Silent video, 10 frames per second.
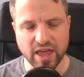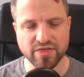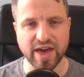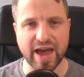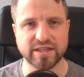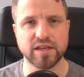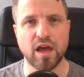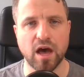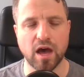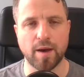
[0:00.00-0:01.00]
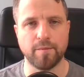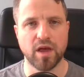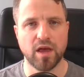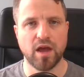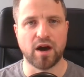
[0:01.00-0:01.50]
that um,
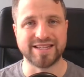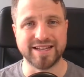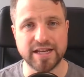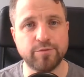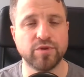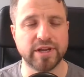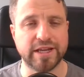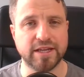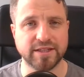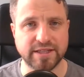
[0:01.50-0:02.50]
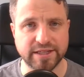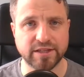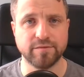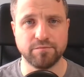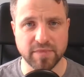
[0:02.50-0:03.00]
I deliberately
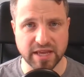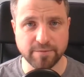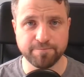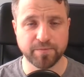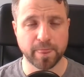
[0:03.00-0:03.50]
didn't meet